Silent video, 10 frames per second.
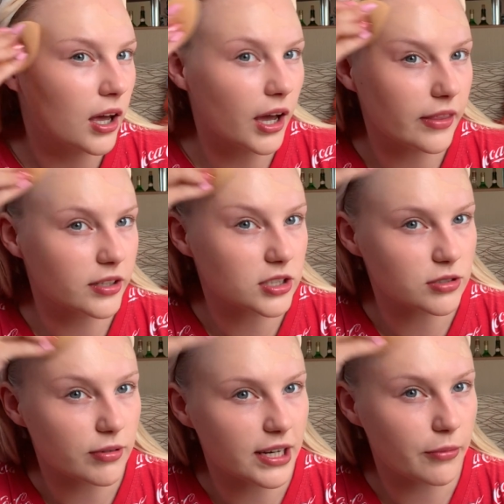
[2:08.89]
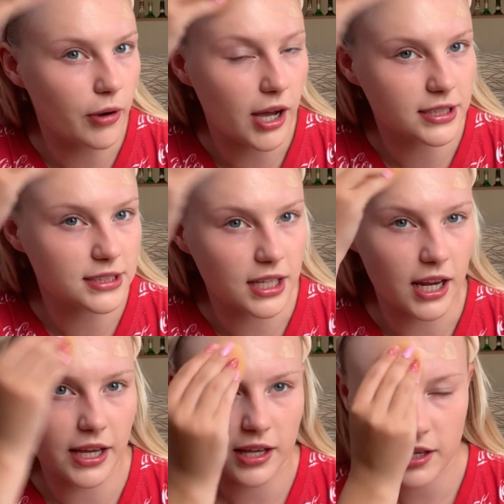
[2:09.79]
I think just really works to
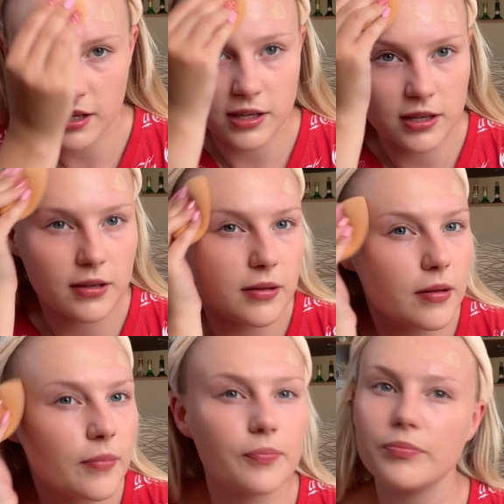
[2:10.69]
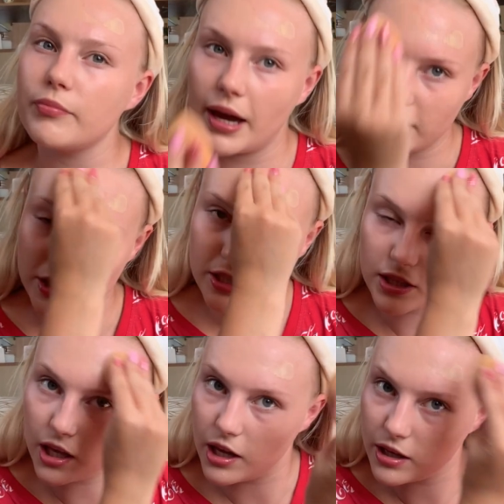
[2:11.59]
like match
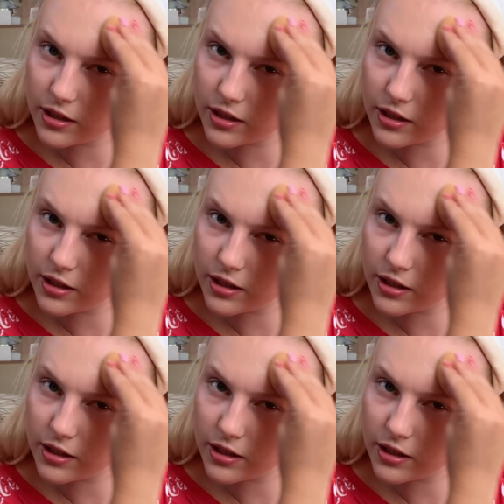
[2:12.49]
the